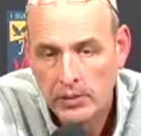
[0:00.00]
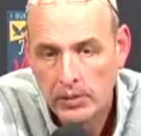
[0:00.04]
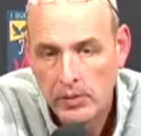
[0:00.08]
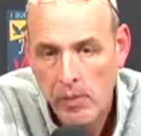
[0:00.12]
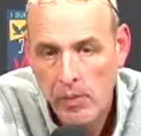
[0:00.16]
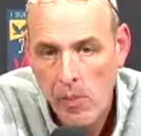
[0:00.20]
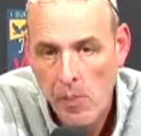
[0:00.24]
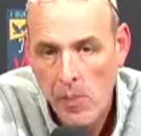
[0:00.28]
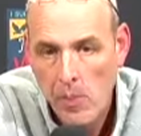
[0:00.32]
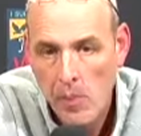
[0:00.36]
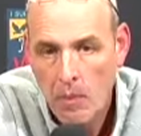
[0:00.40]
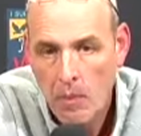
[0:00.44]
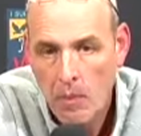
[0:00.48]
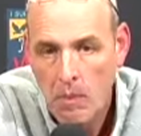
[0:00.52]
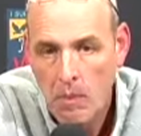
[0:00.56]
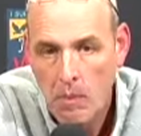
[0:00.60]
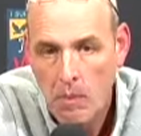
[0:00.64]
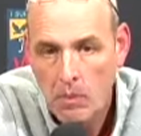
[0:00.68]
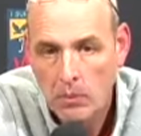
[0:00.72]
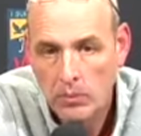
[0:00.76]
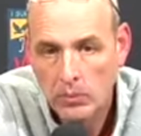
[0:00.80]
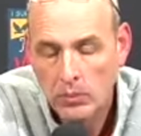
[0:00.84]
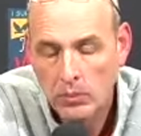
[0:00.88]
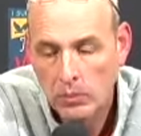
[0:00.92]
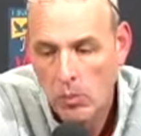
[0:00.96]
With that
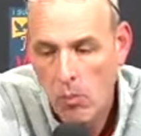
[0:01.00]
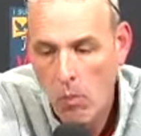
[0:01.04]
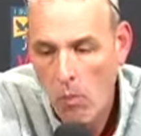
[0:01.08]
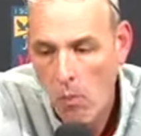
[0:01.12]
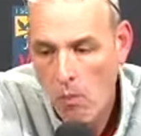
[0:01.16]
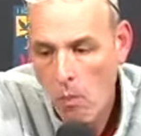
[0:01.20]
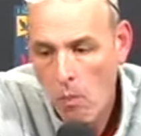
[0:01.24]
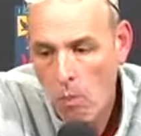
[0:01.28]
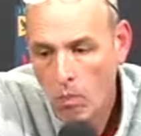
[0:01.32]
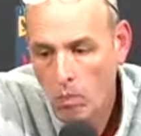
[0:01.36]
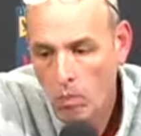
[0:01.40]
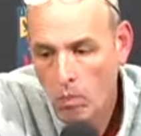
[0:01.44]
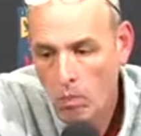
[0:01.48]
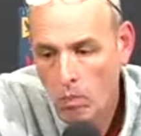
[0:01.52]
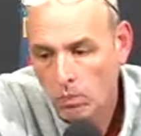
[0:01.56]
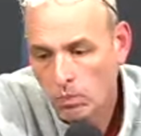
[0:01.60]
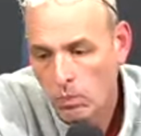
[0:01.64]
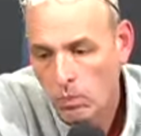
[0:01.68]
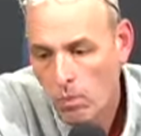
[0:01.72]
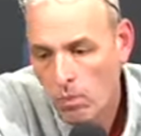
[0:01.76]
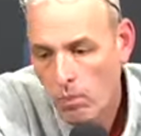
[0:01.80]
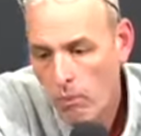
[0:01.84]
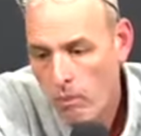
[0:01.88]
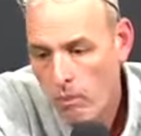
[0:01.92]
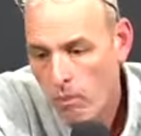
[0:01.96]
being said, how important is
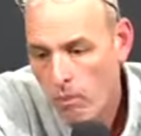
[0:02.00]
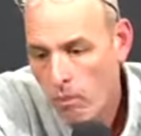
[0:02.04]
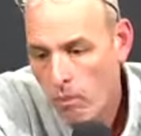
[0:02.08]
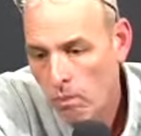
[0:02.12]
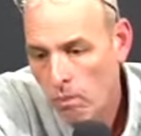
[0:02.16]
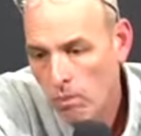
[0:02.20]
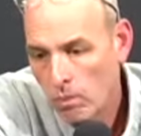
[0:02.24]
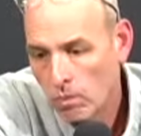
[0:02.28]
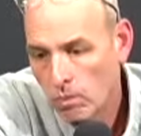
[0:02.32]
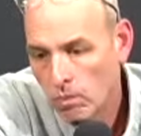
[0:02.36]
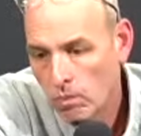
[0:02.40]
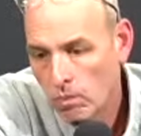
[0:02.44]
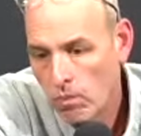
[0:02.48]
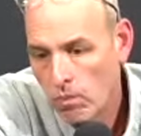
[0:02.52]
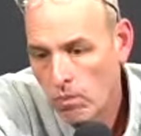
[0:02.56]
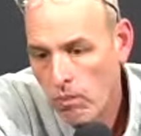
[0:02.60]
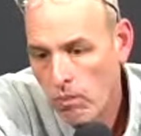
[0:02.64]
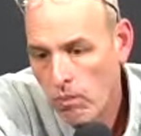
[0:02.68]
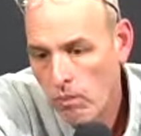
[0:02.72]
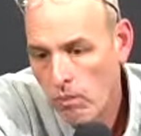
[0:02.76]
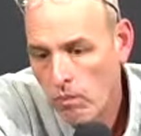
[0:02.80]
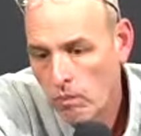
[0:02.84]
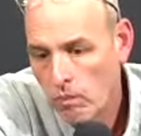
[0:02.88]
this extra day off?